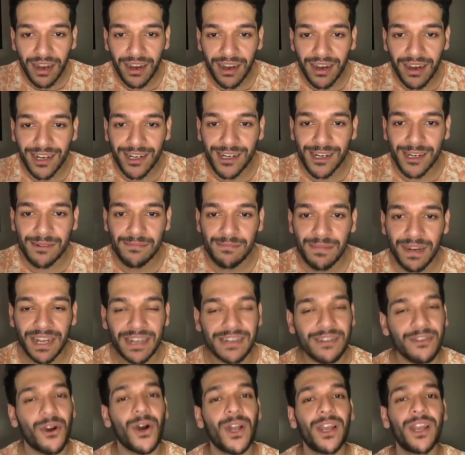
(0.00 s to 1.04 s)

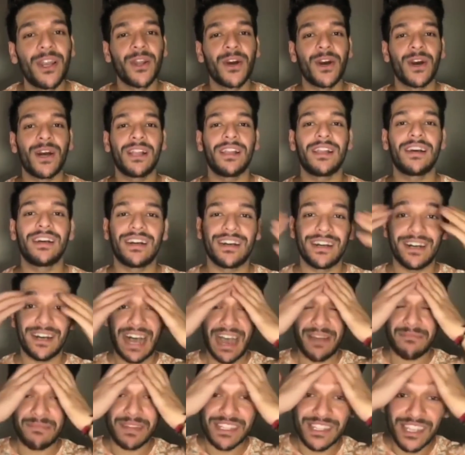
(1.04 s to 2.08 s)
But all in all,
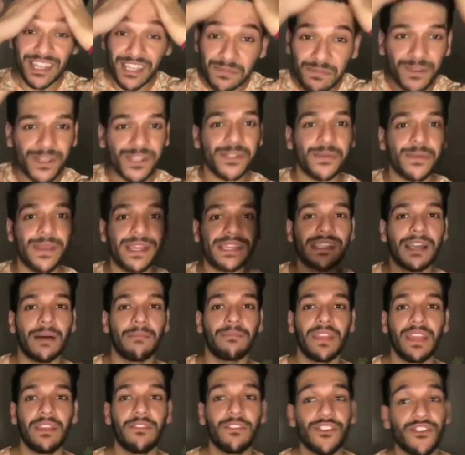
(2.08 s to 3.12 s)
I've been just pursuing
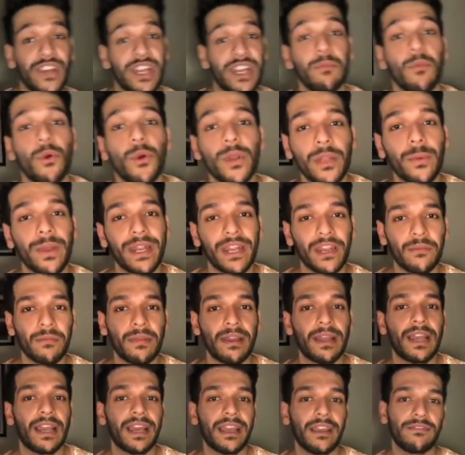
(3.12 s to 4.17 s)
something which really motivated
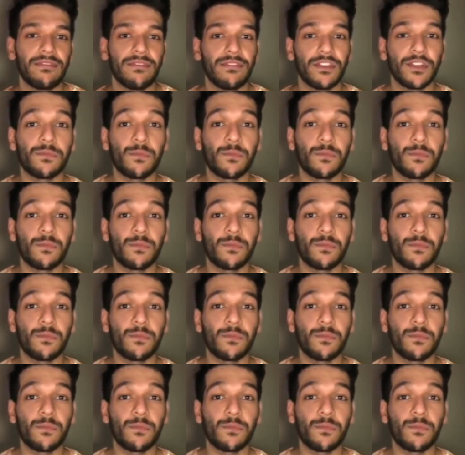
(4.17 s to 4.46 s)
my life,